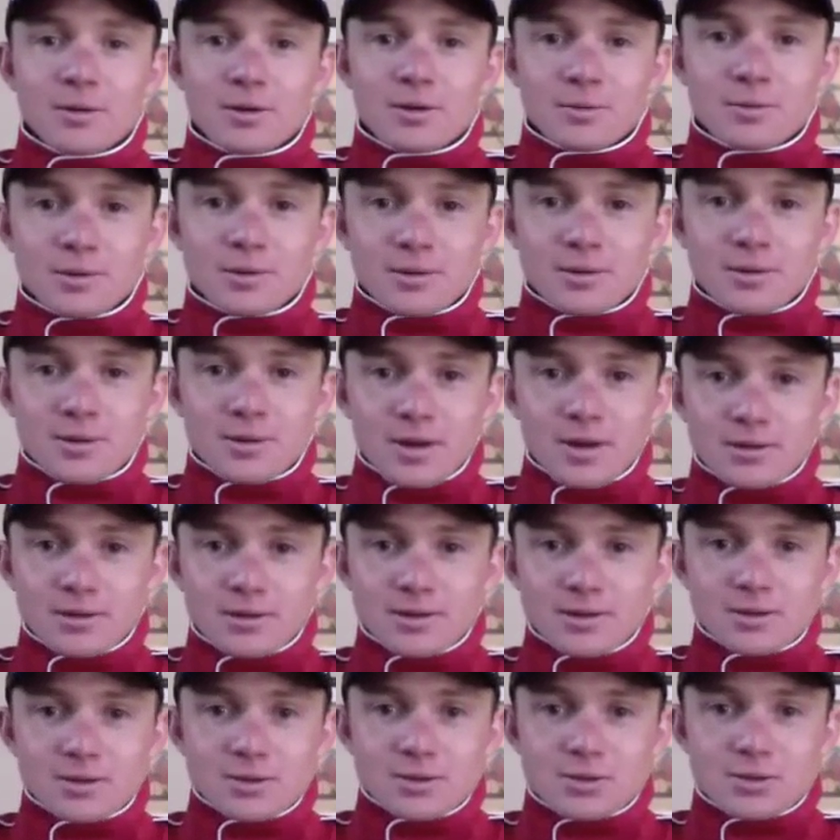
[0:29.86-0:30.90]
Road with uh,
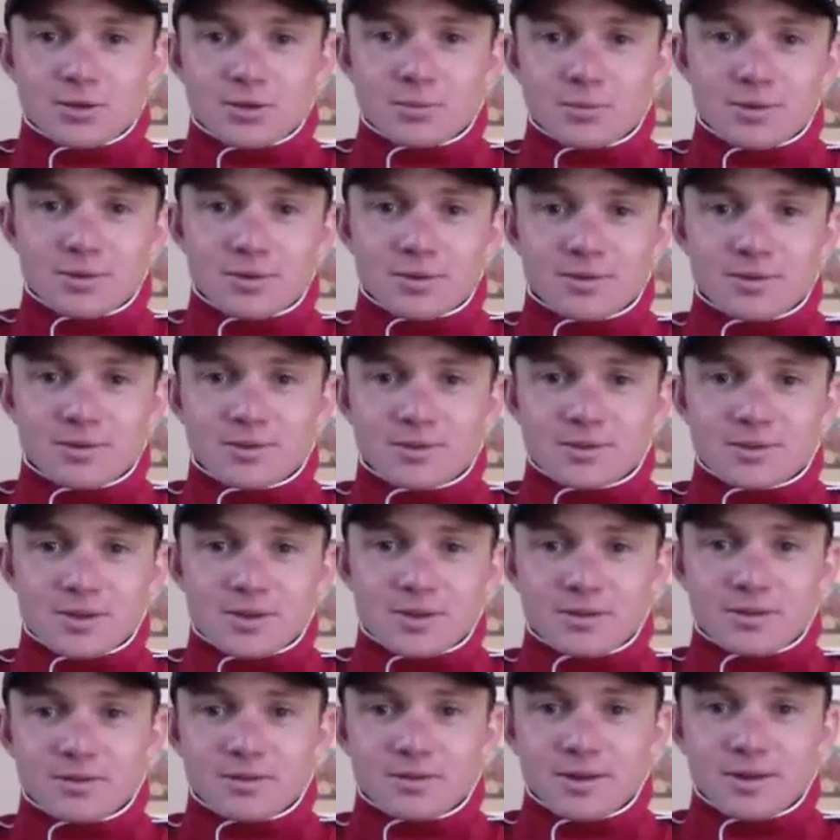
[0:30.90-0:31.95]
Lee Troop.
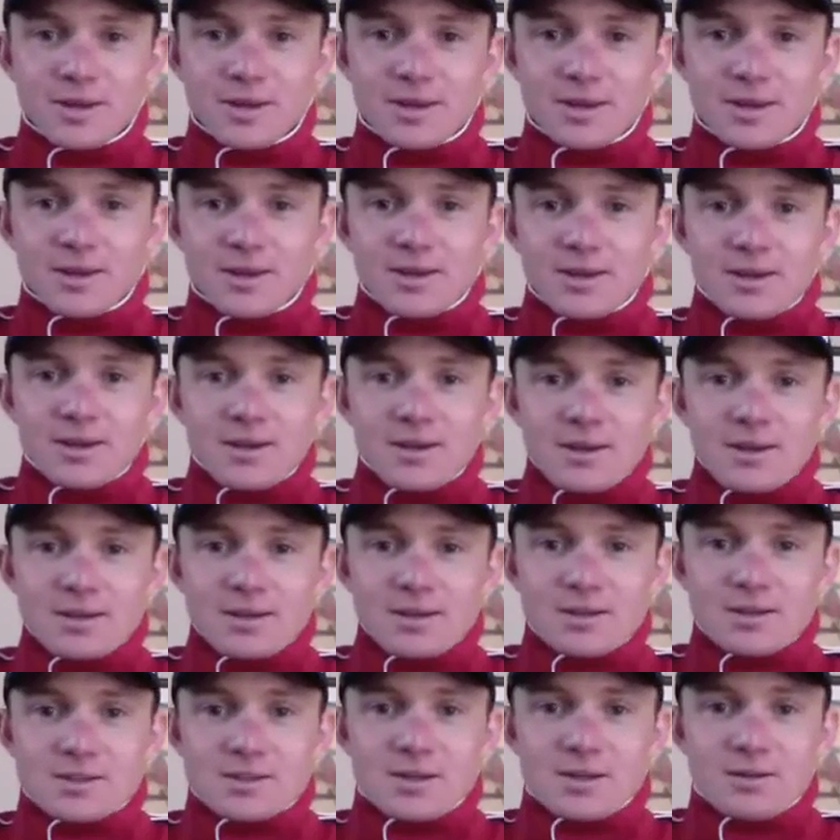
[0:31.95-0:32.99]
So
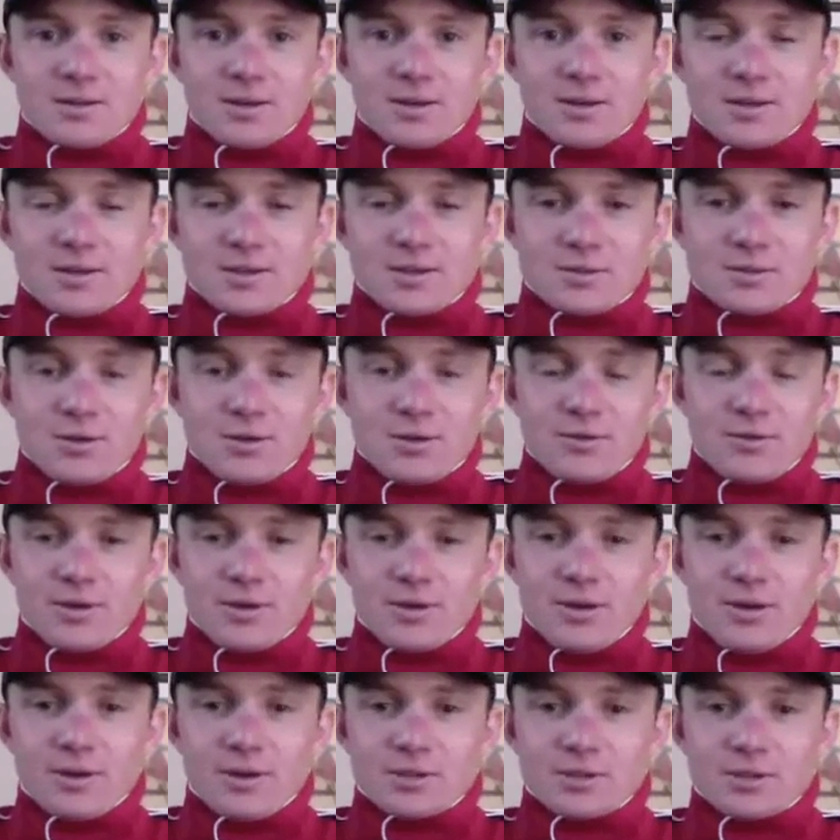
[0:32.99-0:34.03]
he's a he's sort of
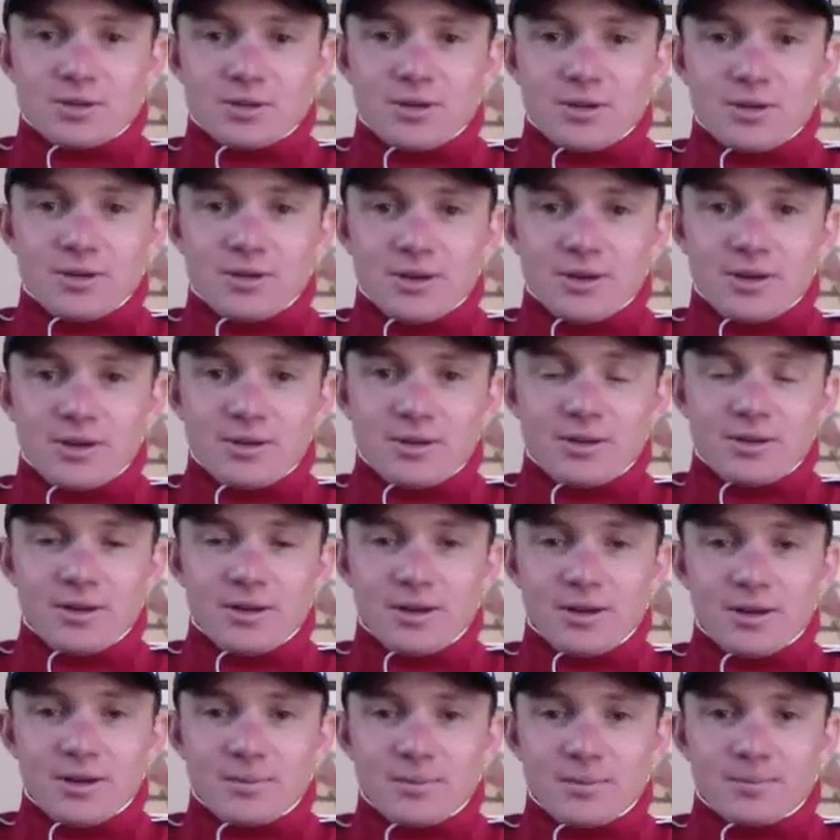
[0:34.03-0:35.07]
an Australian
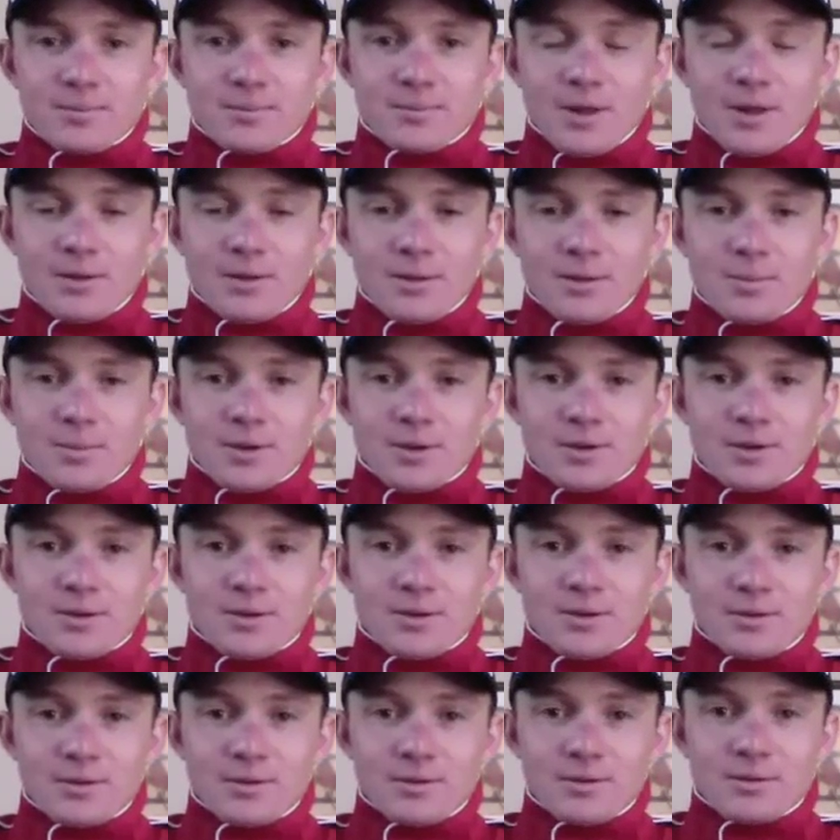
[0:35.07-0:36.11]
um, Olympic
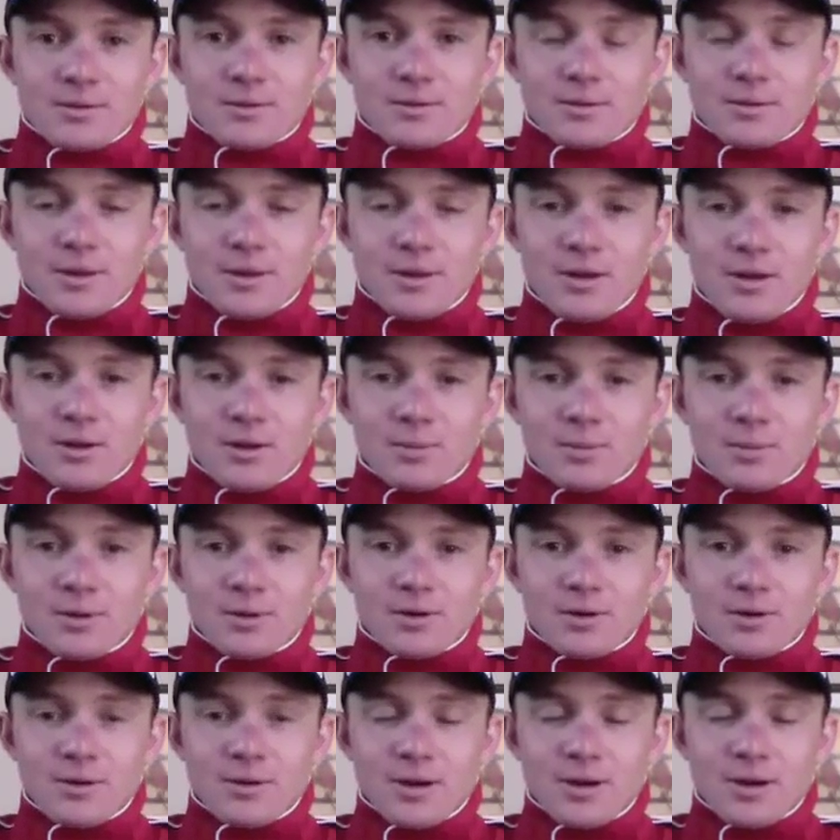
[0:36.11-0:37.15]

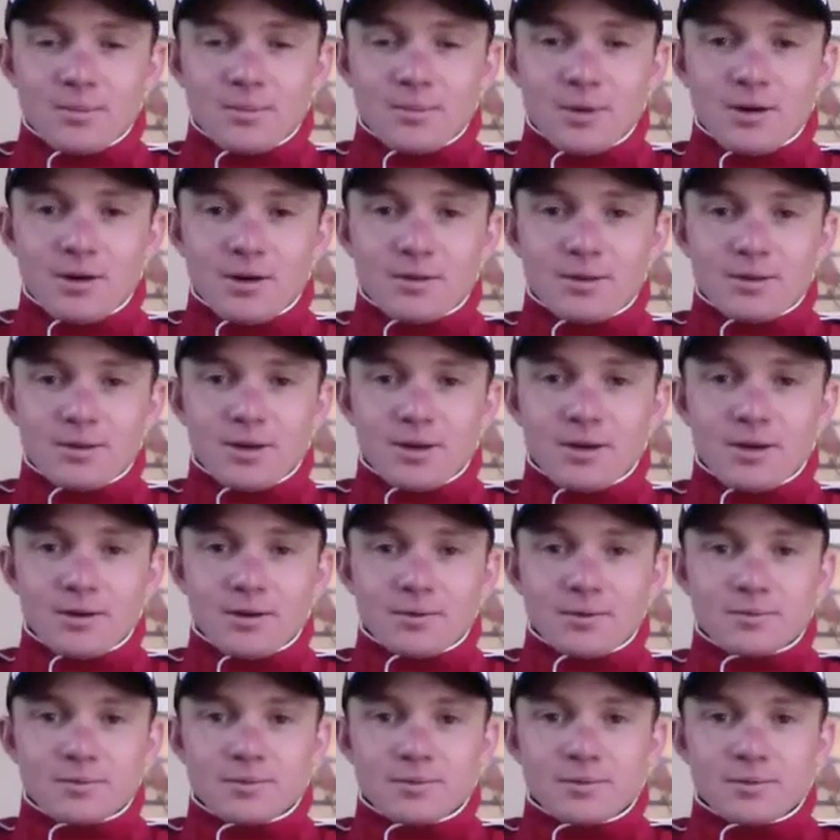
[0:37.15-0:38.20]
caliber uh, marathoner.
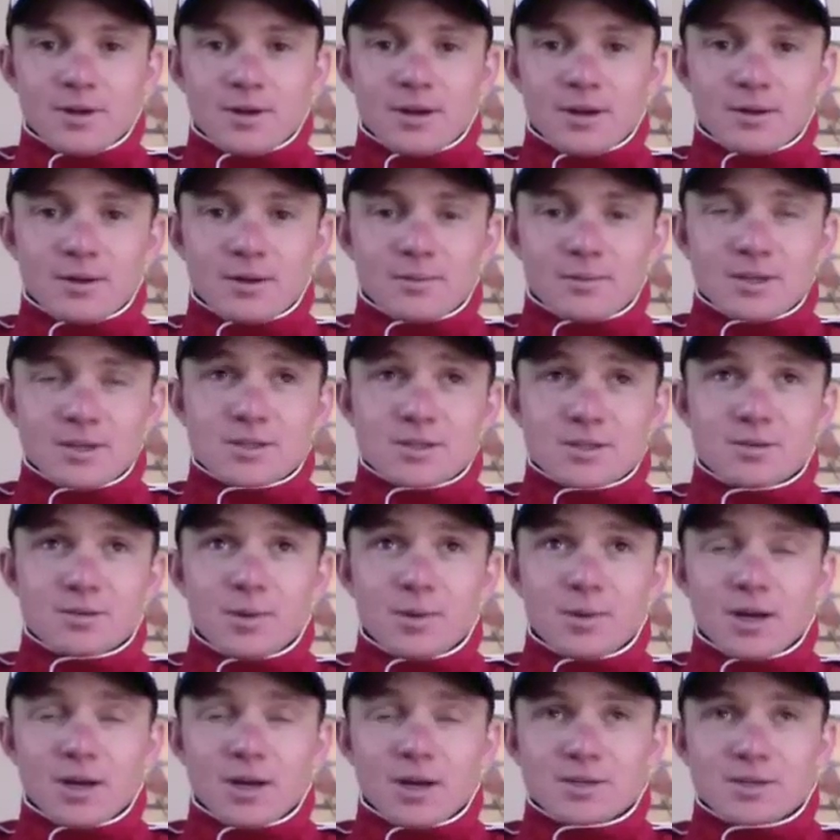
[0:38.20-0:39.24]
Um, he's
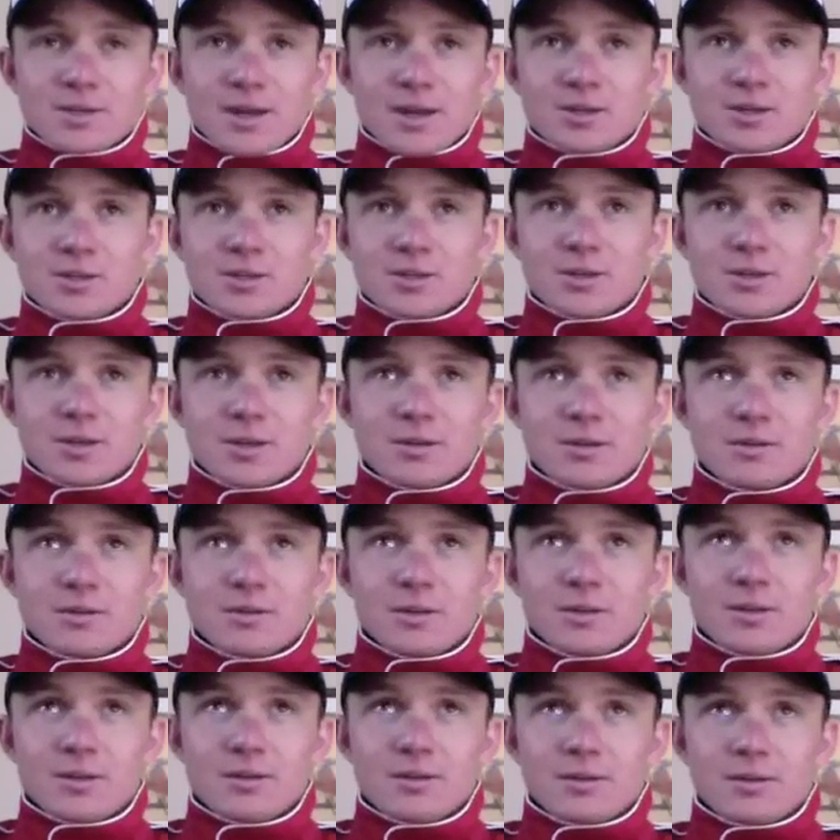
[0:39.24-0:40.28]
doing Boston actually
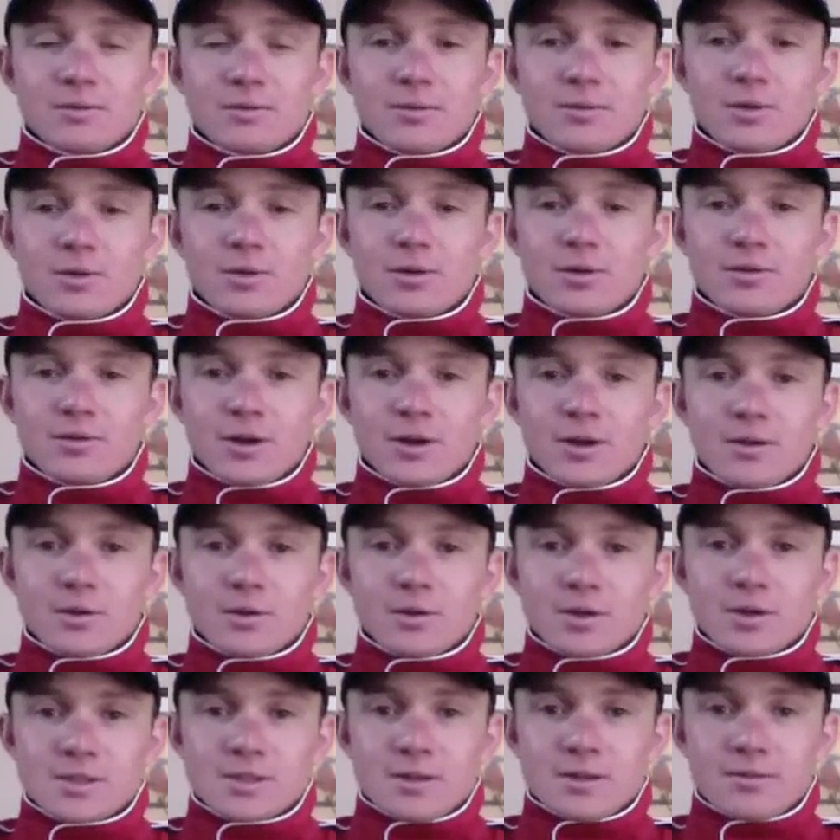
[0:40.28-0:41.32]
in I think four or five
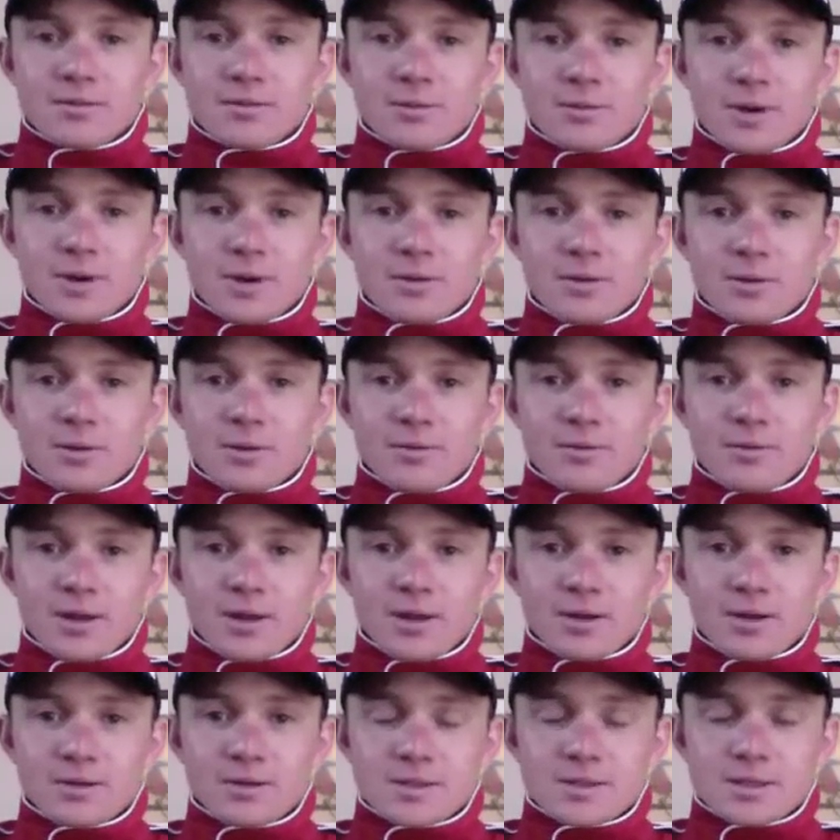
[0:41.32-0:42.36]
weeks from now, whenever
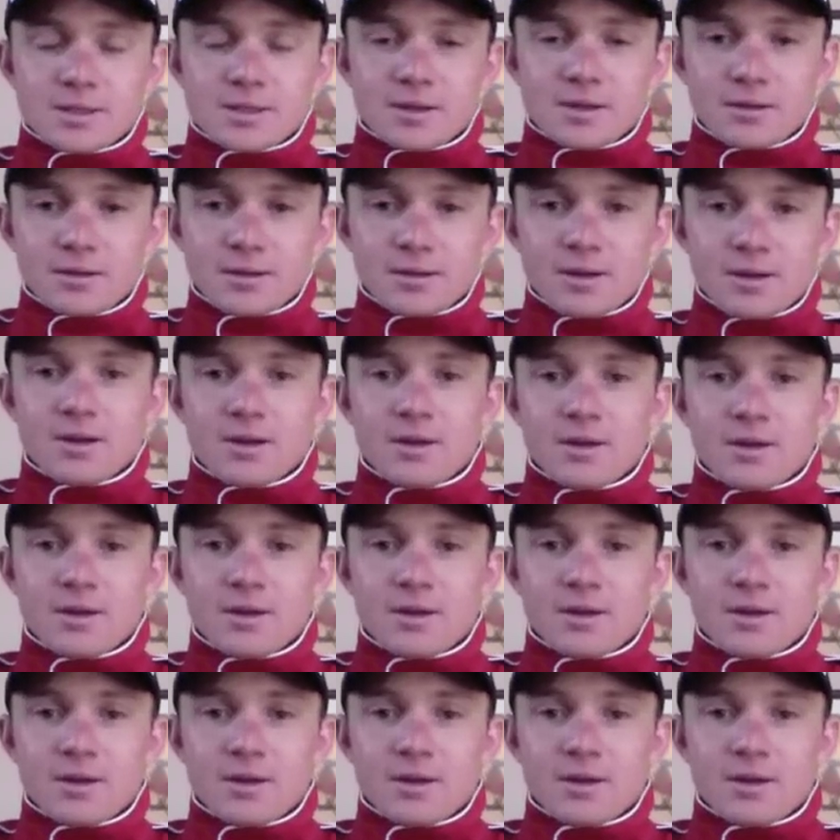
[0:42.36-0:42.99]
that is, and